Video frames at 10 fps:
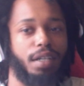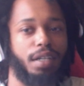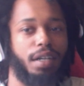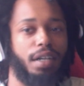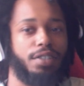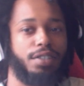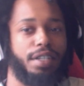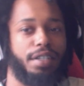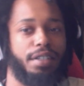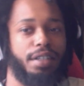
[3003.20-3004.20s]

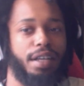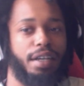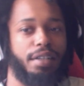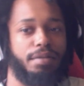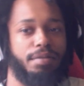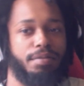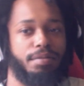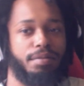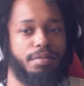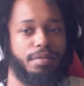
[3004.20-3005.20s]
understanding that
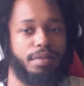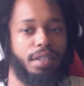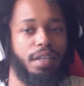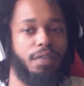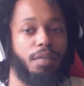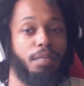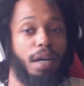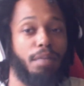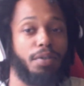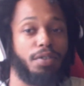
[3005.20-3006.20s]
even my
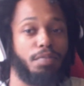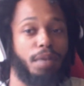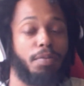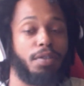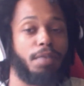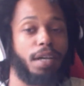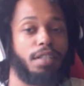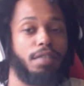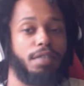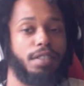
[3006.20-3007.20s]
pers- my
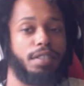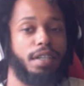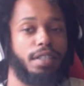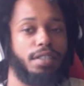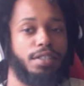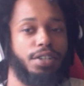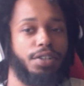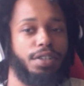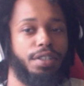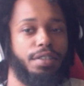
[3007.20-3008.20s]
perspective isn't
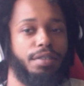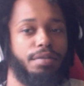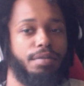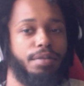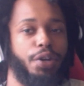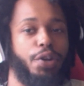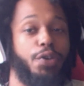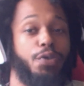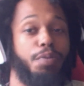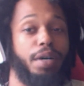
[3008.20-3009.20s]
necessarily
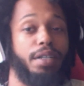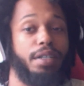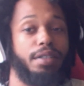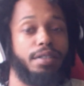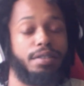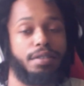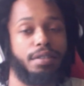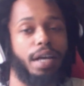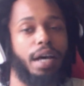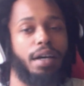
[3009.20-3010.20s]
new, but it's
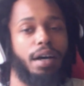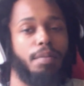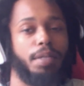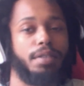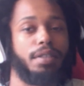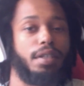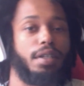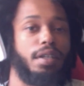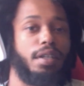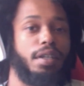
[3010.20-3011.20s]
not common.
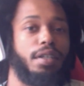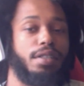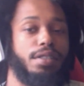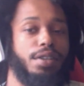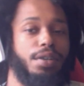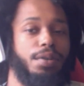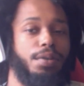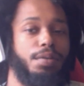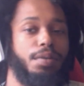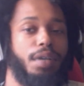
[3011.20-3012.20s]
So
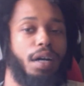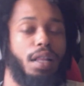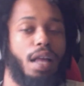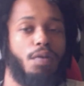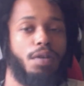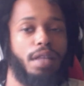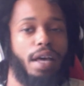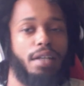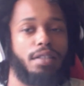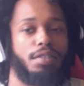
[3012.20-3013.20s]
allowing
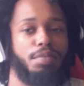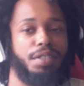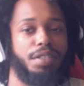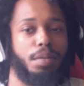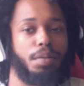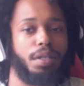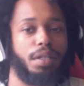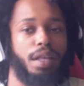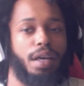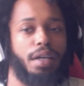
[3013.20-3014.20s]
that to be something
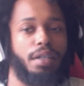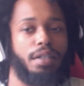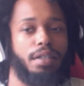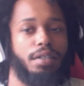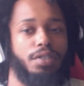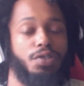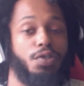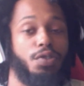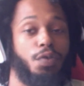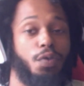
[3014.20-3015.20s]
that is
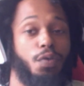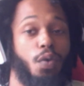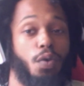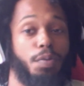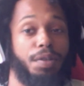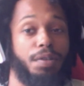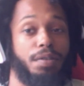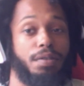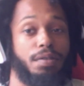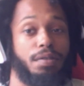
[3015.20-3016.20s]
useful for me
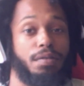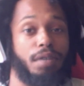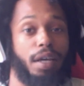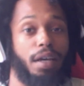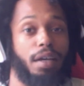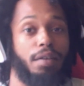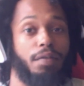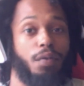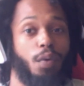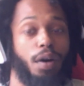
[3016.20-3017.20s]
and
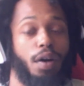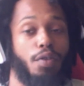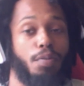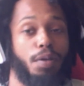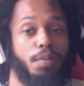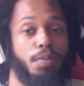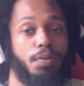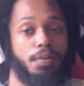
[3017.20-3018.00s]
for other people,